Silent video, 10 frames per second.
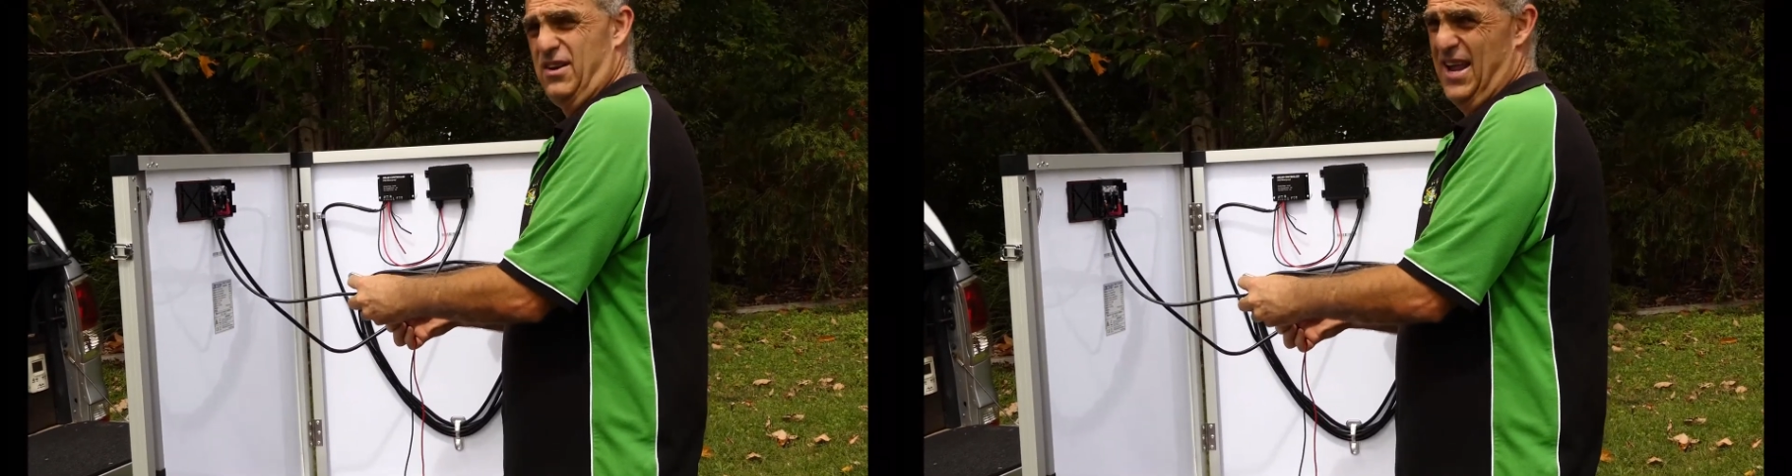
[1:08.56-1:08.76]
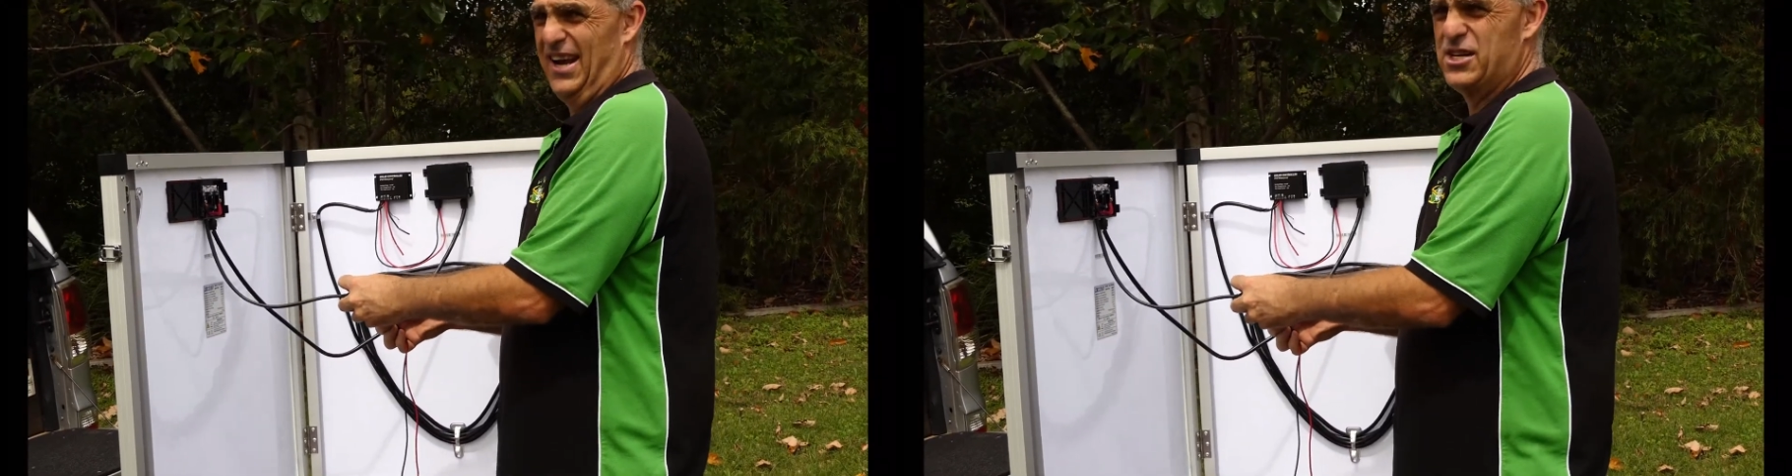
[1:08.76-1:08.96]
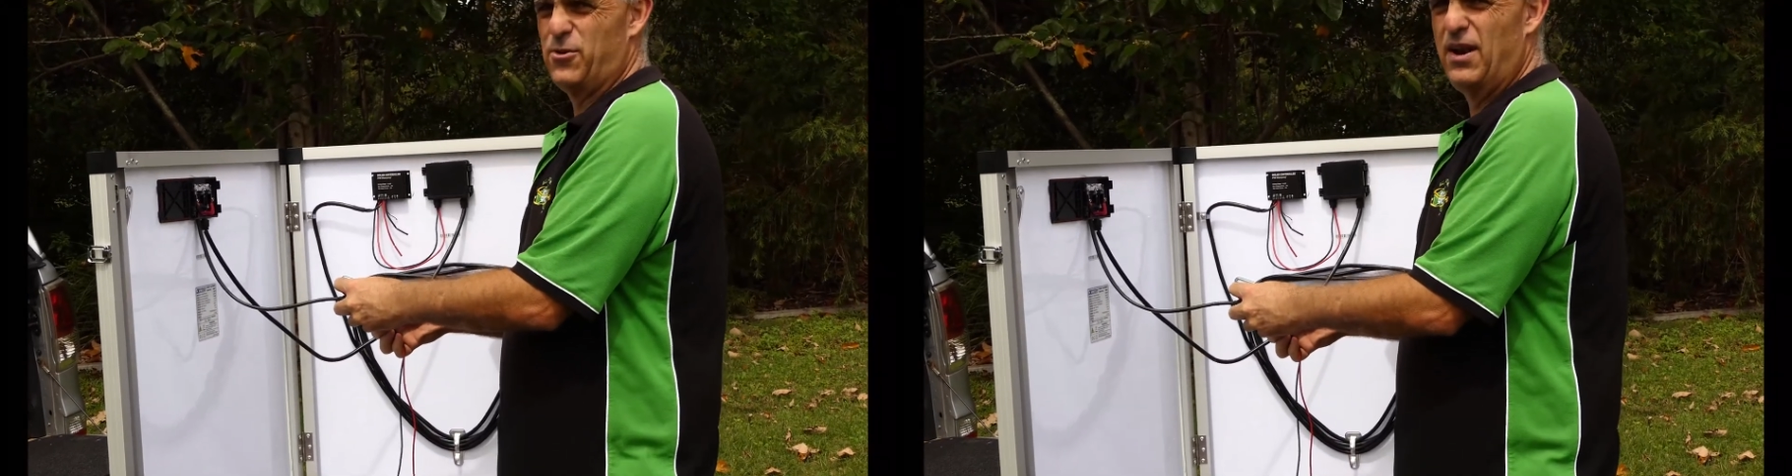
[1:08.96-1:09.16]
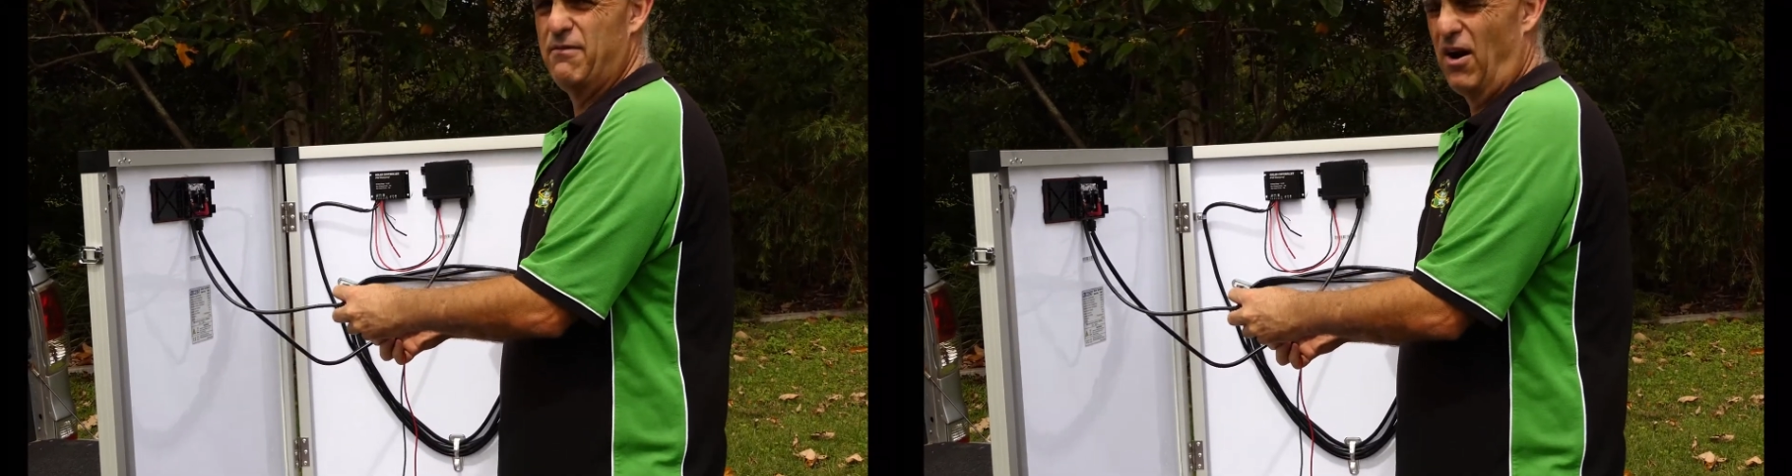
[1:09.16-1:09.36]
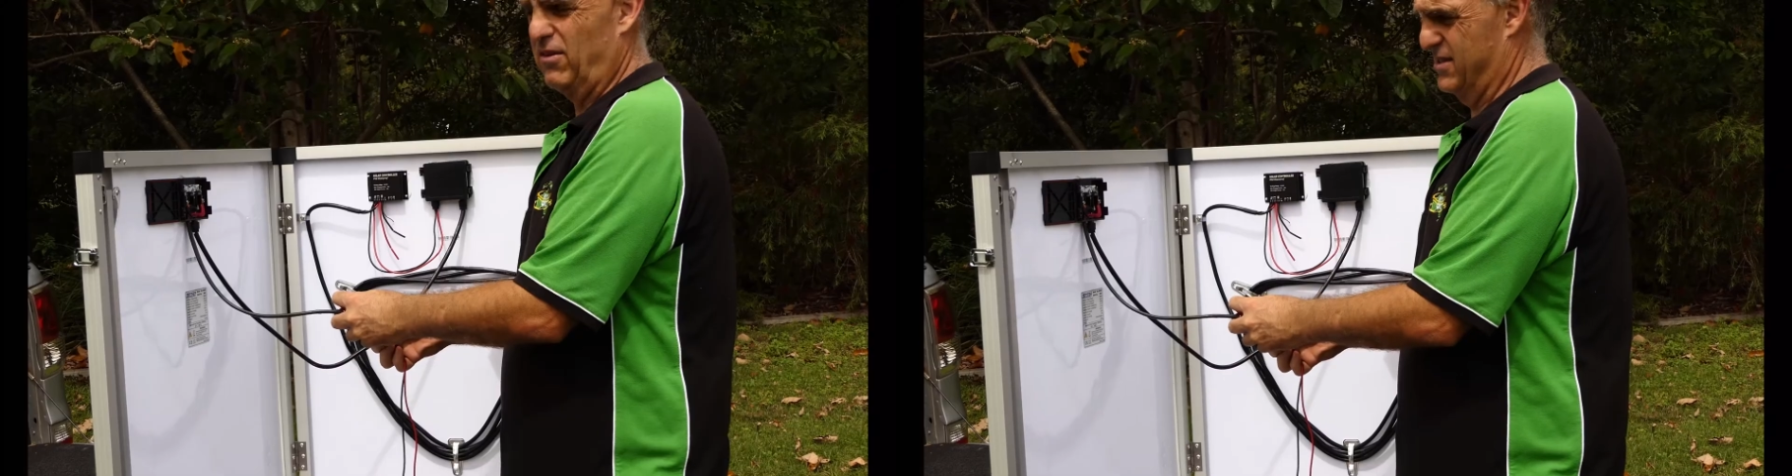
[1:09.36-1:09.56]
nearly
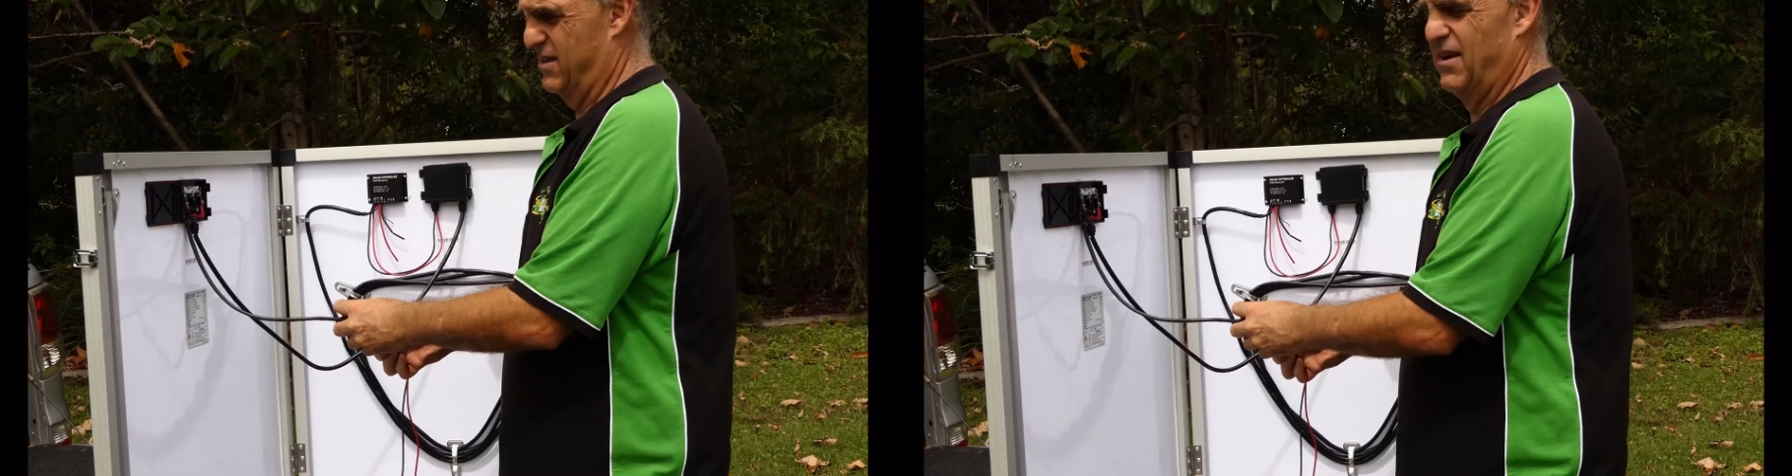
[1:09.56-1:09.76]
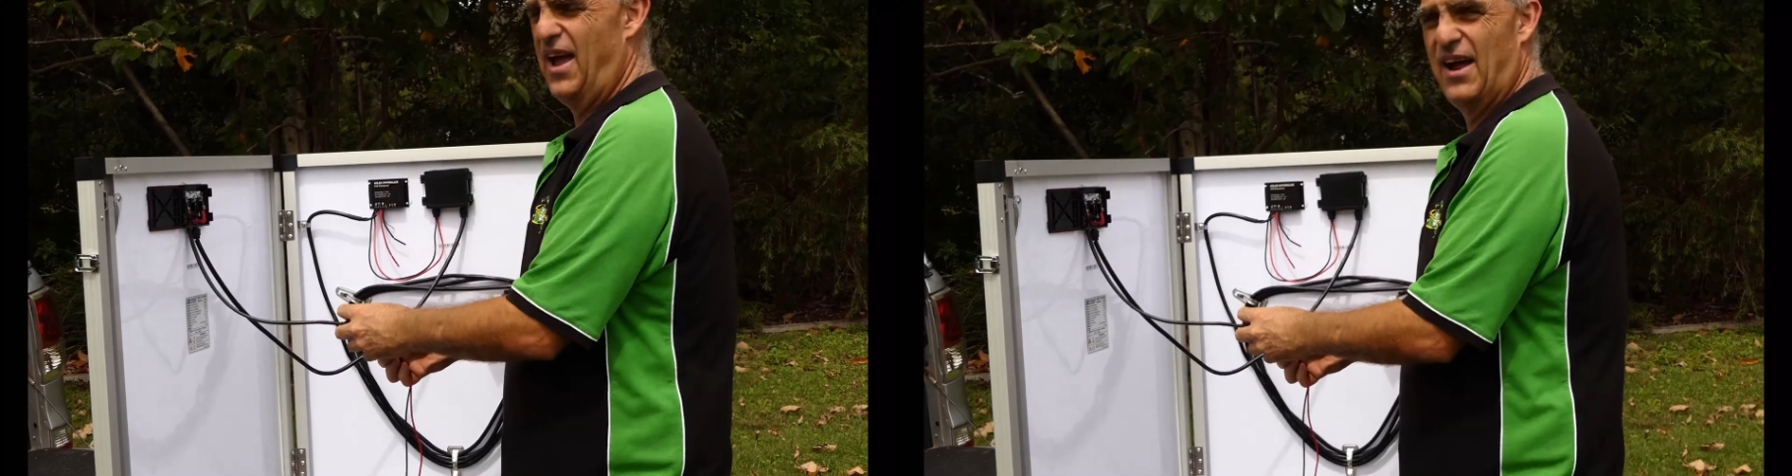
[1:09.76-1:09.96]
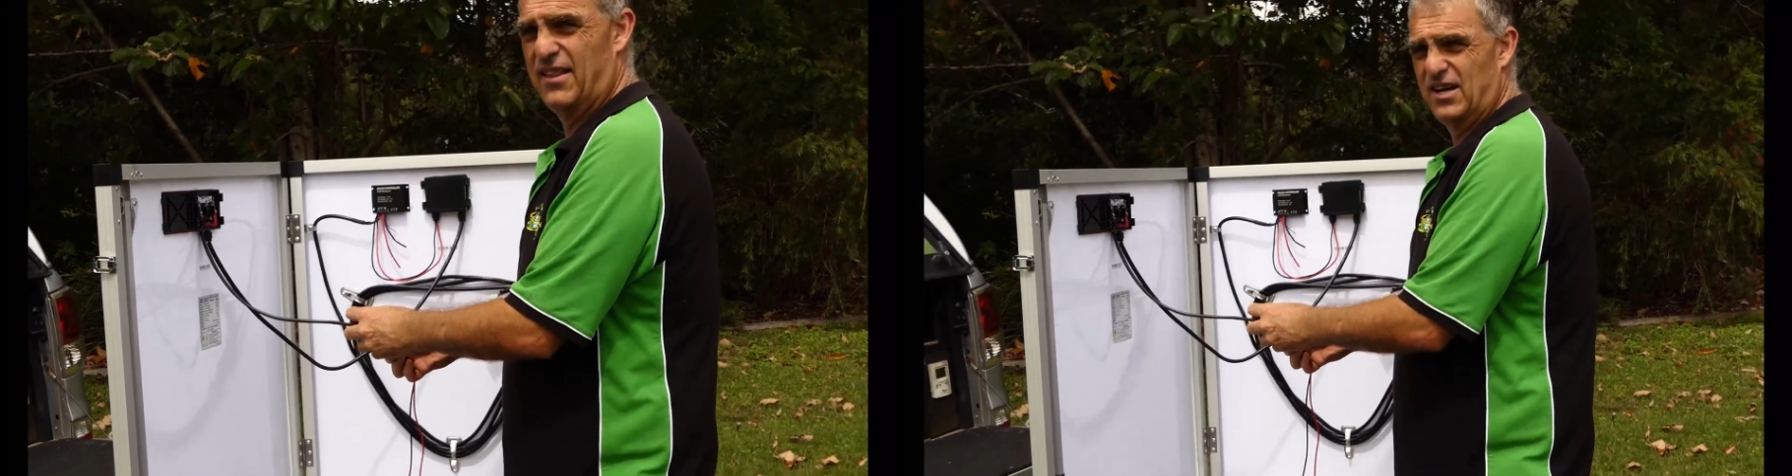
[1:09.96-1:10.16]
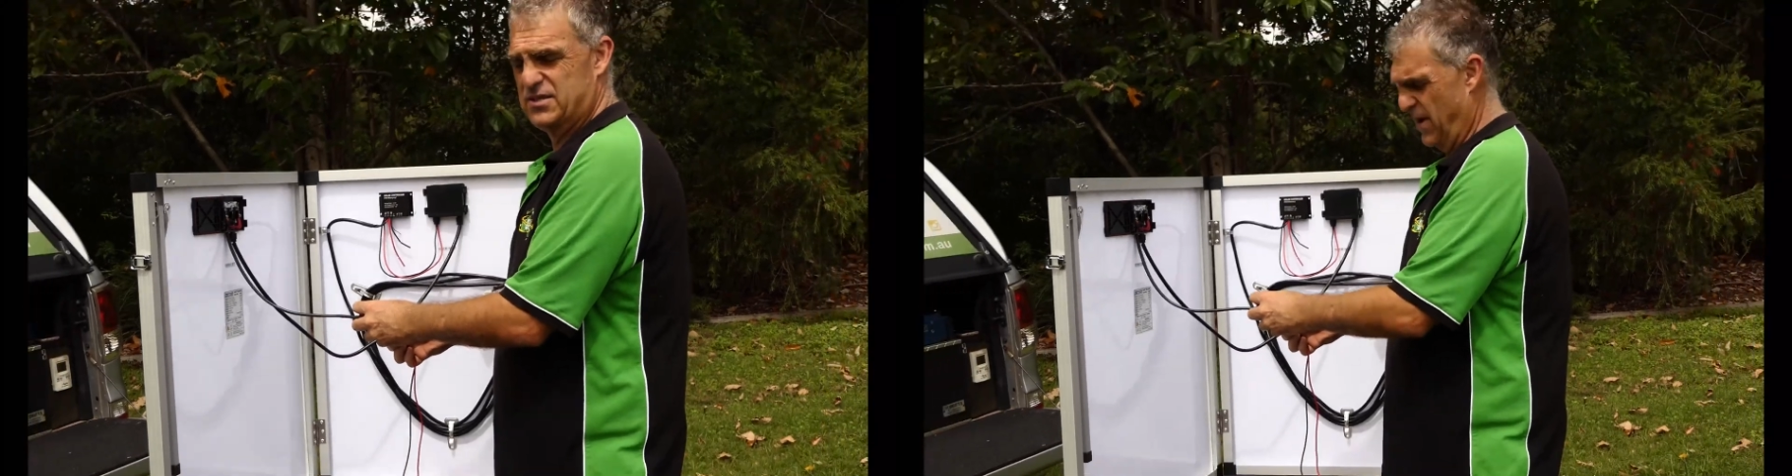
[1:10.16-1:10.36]
20 volts out of those